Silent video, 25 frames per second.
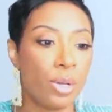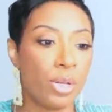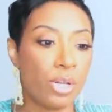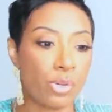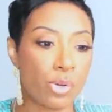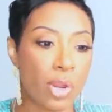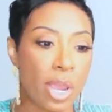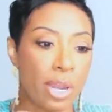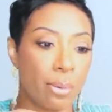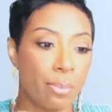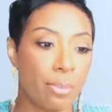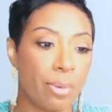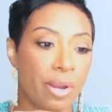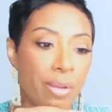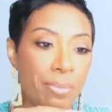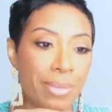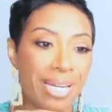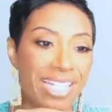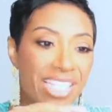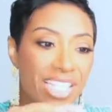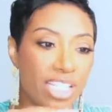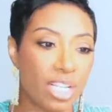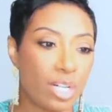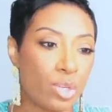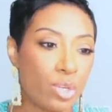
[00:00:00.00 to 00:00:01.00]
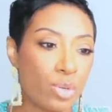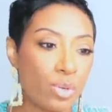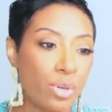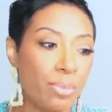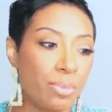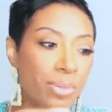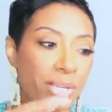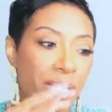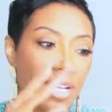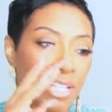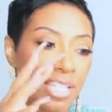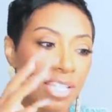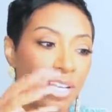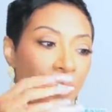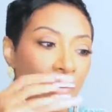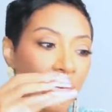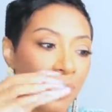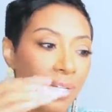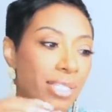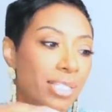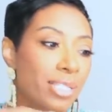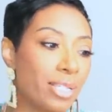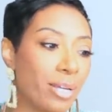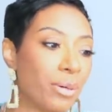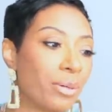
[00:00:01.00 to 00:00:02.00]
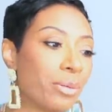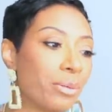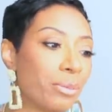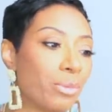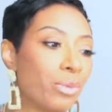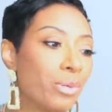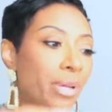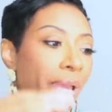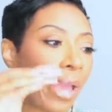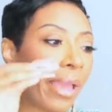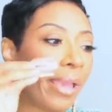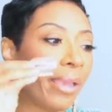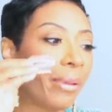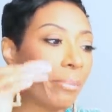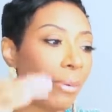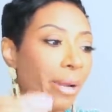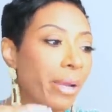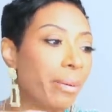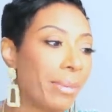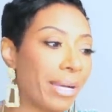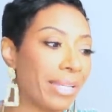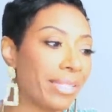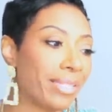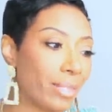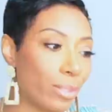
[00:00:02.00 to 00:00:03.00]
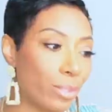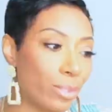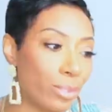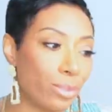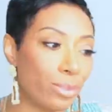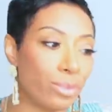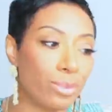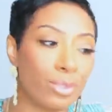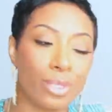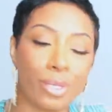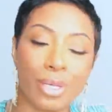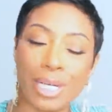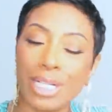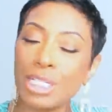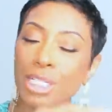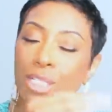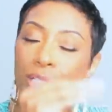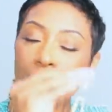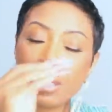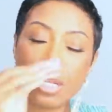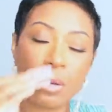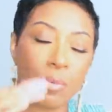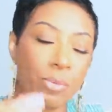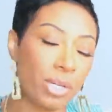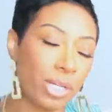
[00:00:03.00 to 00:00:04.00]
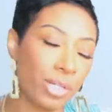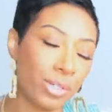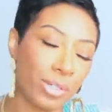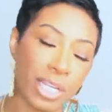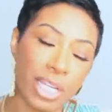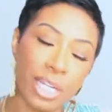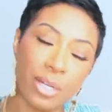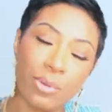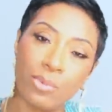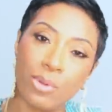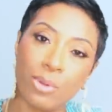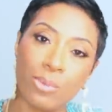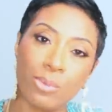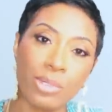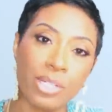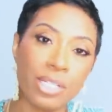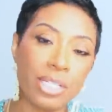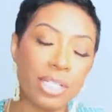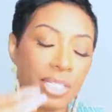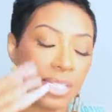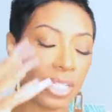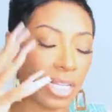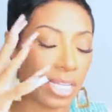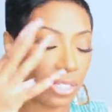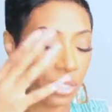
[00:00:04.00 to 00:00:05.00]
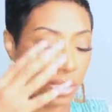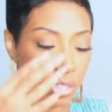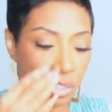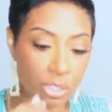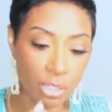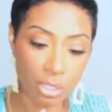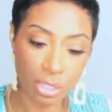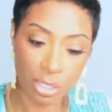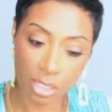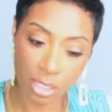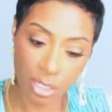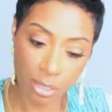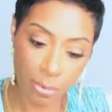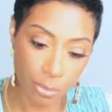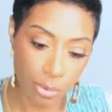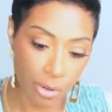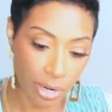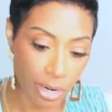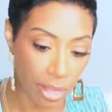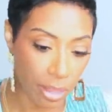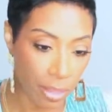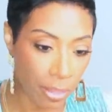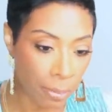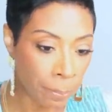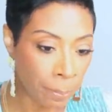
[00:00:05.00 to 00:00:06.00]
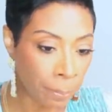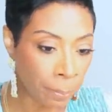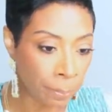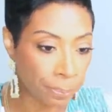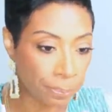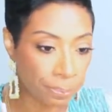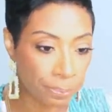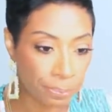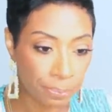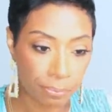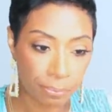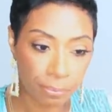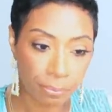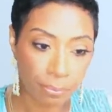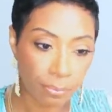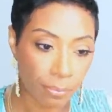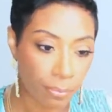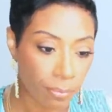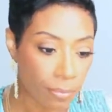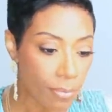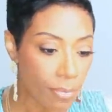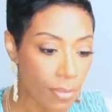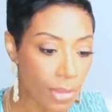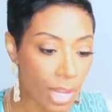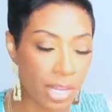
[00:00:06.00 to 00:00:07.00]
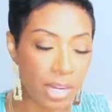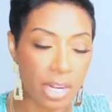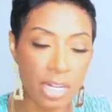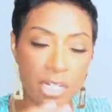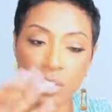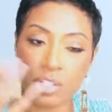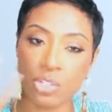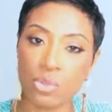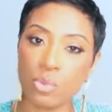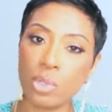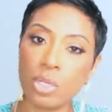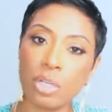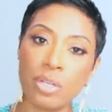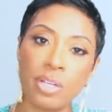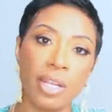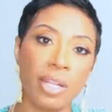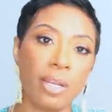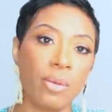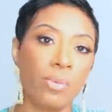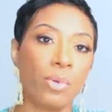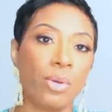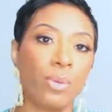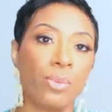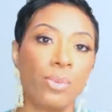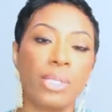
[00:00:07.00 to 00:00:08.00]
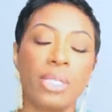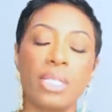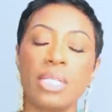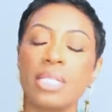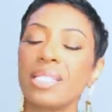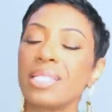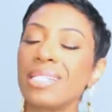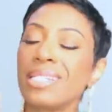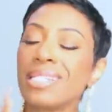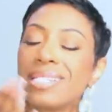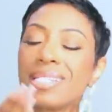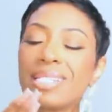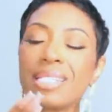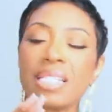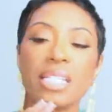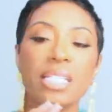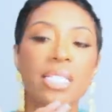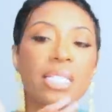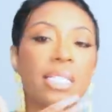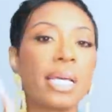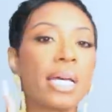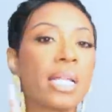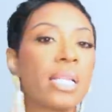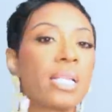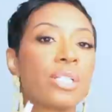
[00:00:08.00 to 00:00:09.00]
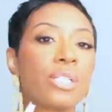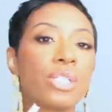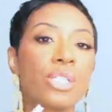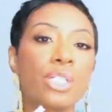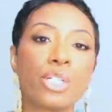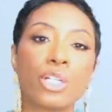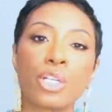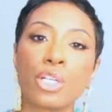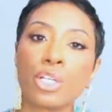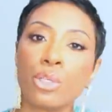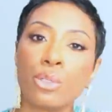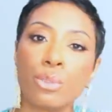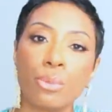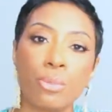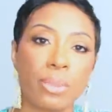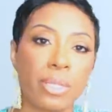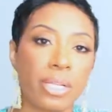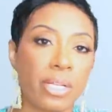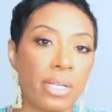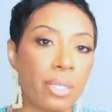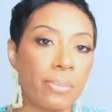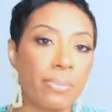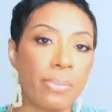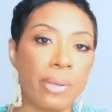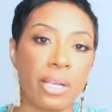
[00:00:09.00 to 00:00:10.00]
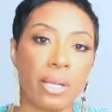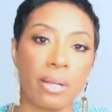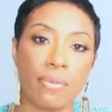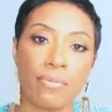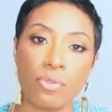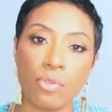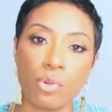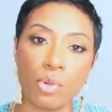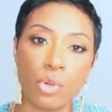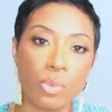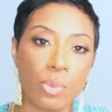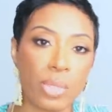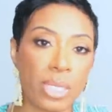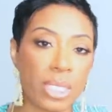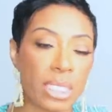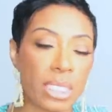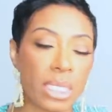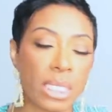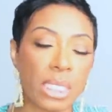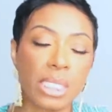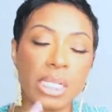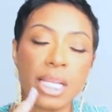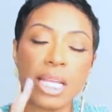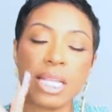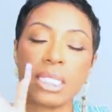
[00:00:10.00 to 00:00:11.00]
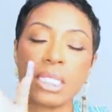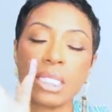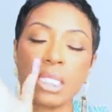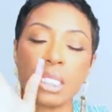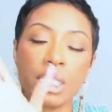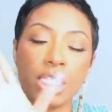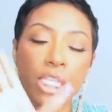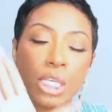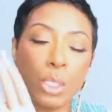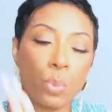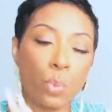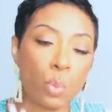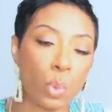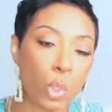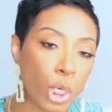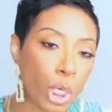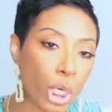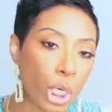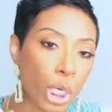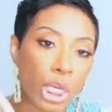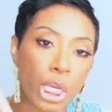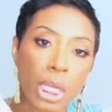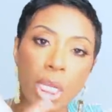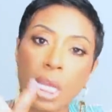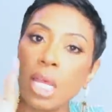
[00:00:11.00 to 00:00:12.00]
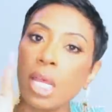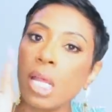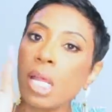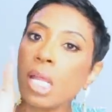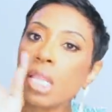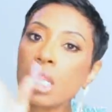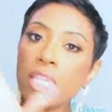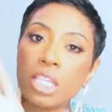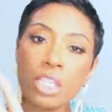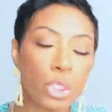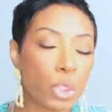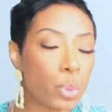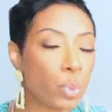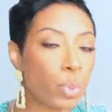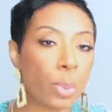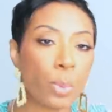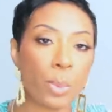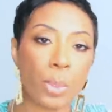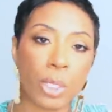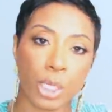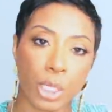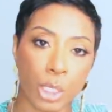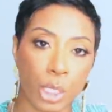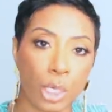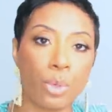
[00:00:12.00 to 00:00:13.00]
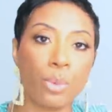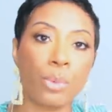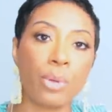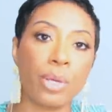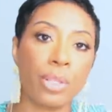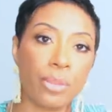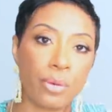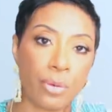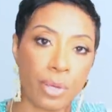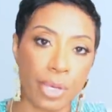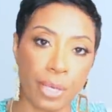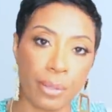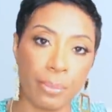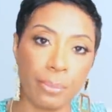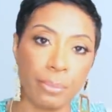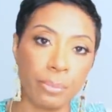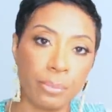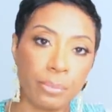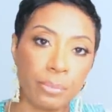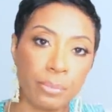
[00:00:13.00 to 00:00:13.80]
trying to break my soul, and Beyonce already told him, you can't break my soul. So I went ahead and went with these. I just took a deep breath, and I just went ahead and went with these. They're $6. They're a cute pair of throwaway sunglasses. They work. This is what we're going to go with, okay?